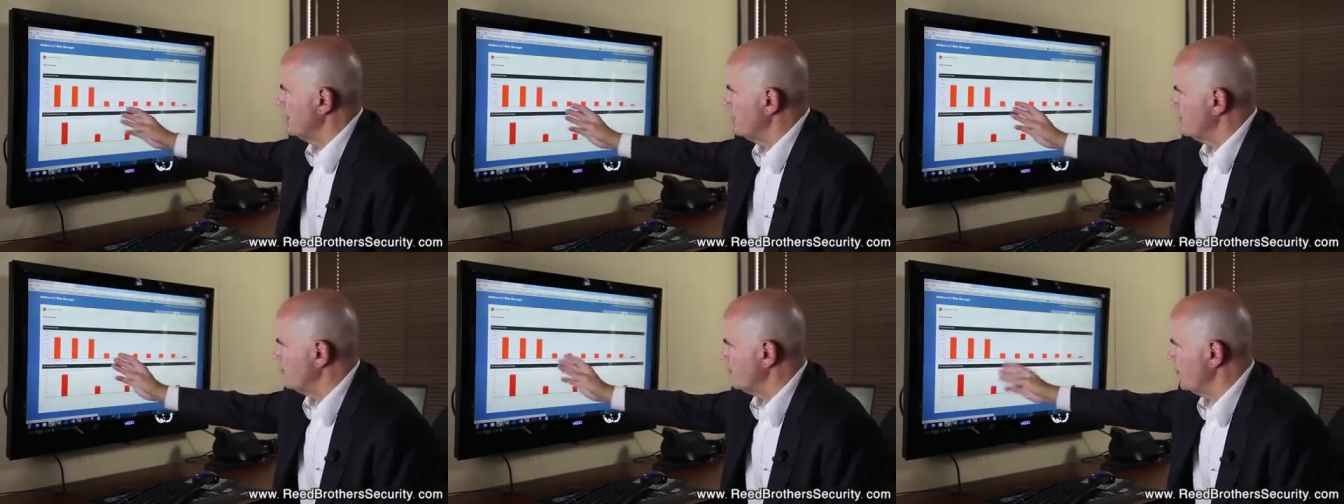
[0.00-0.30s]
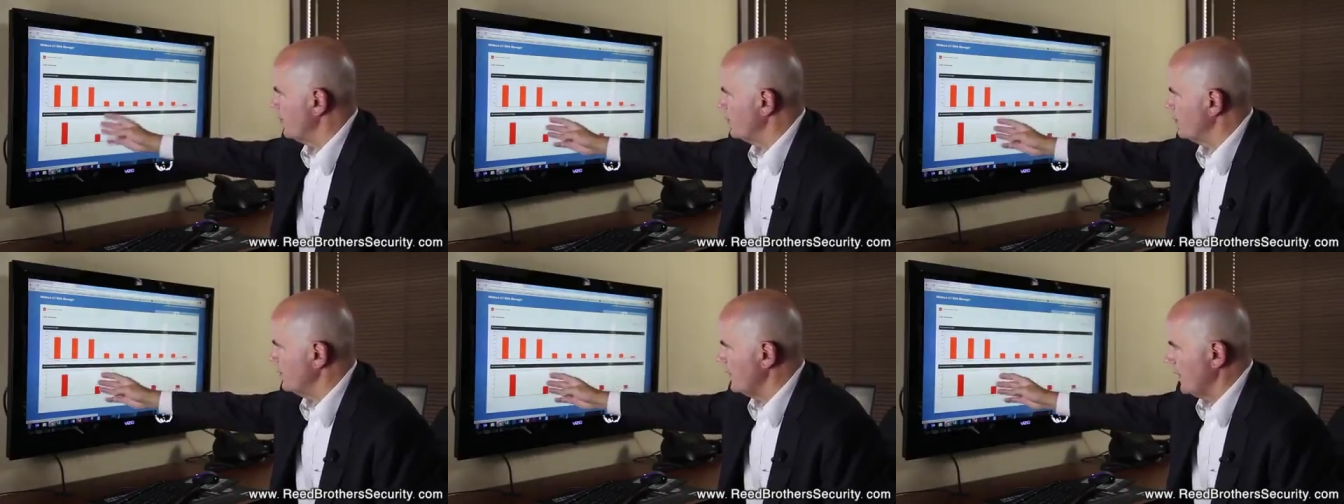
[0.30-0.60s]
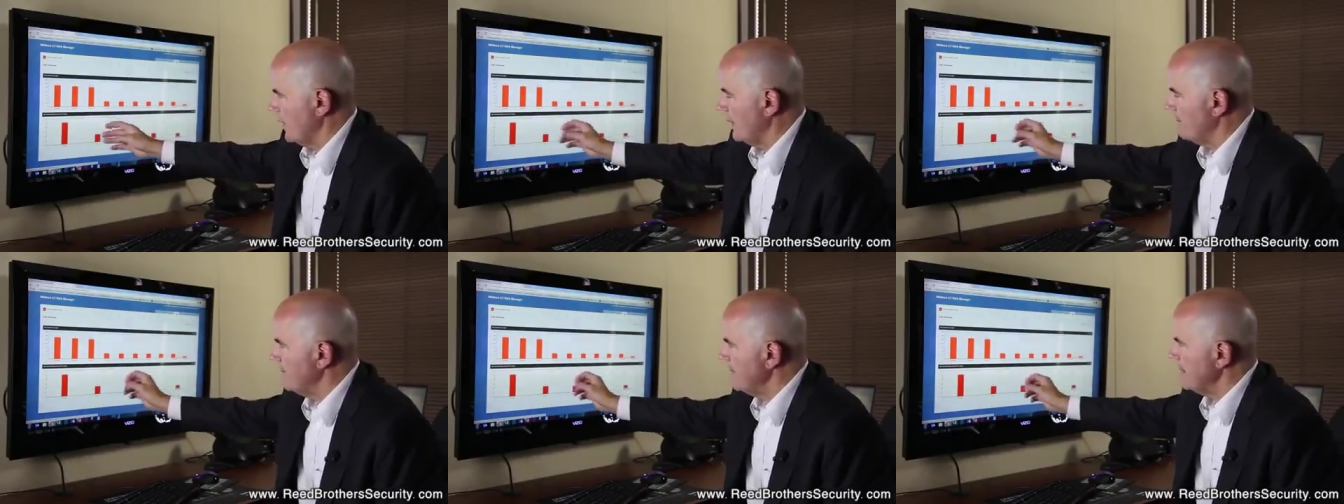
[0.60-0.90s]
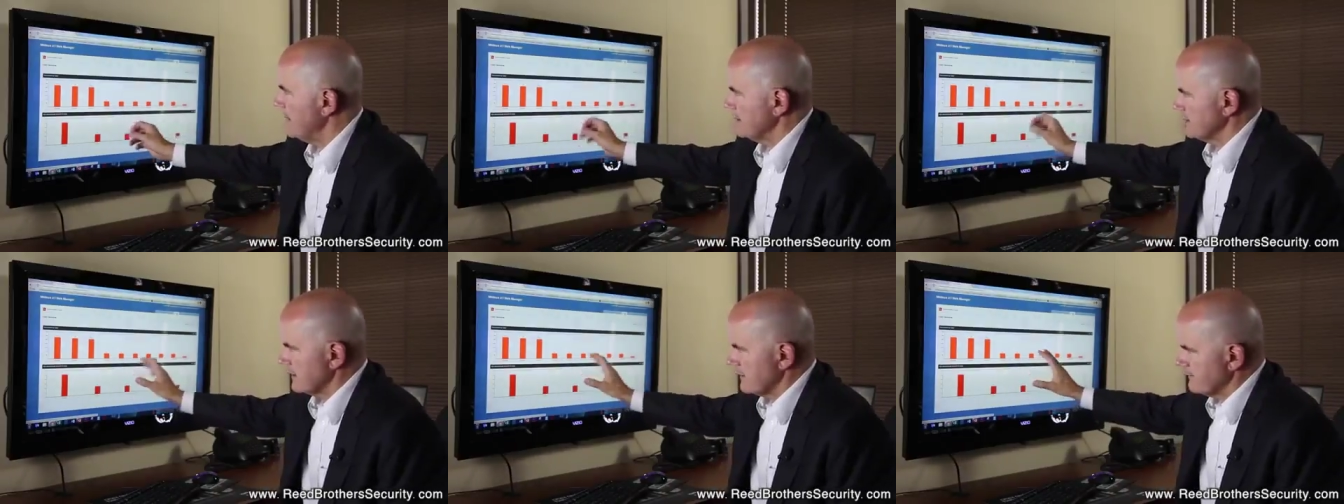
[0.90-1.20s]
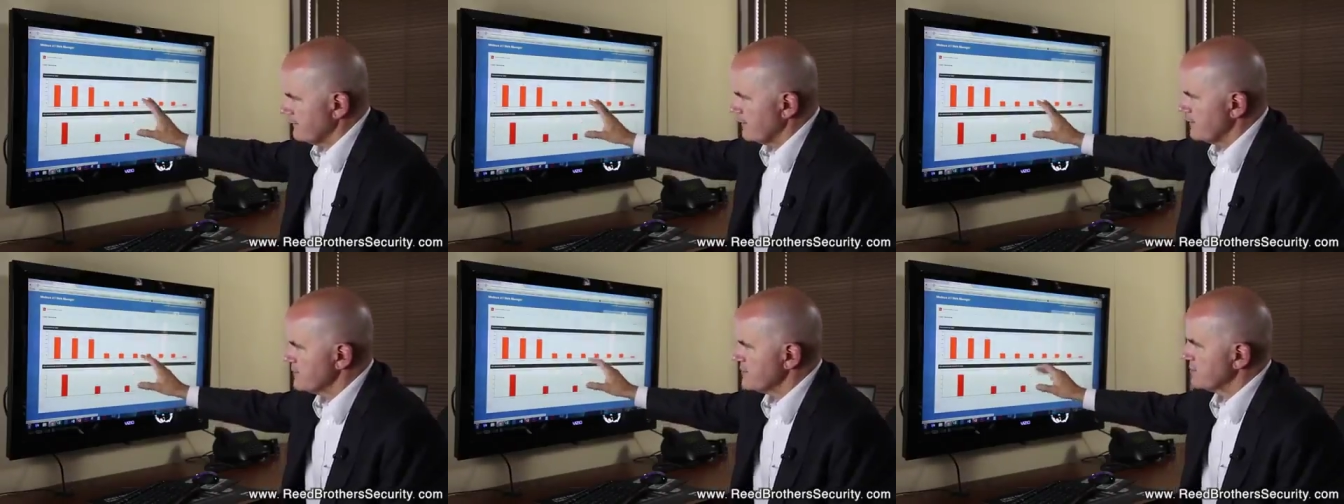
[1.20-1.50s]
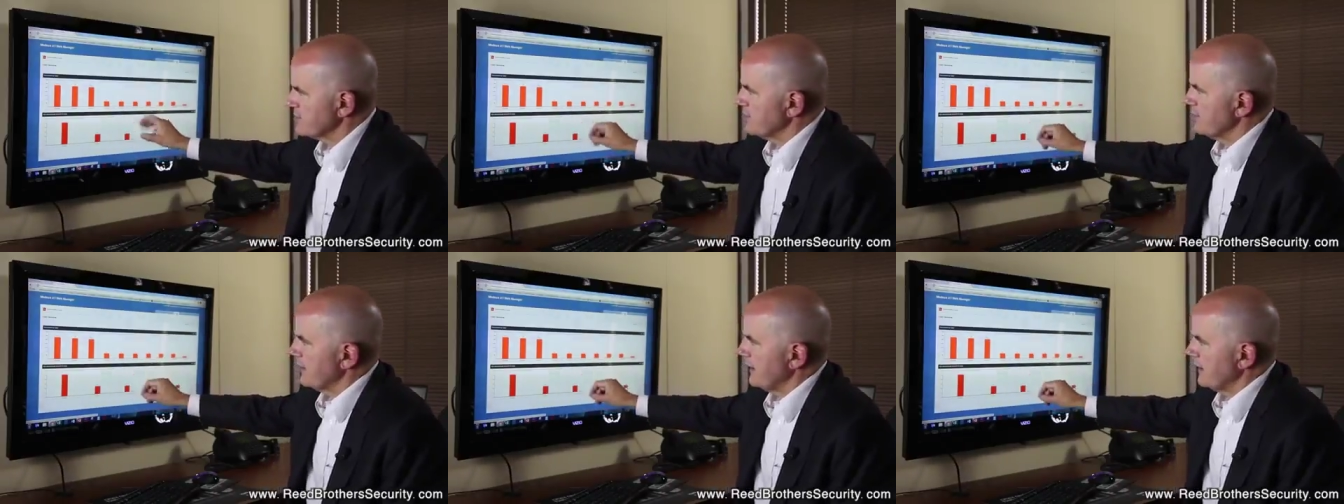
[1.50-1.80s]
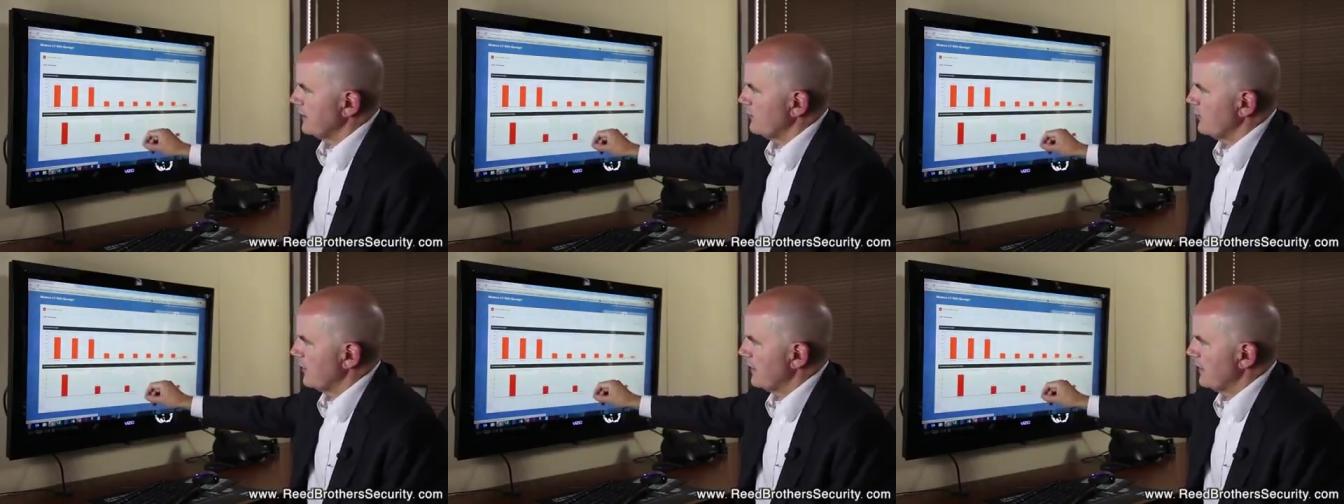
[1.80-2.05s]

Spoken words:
So immediately, first screen,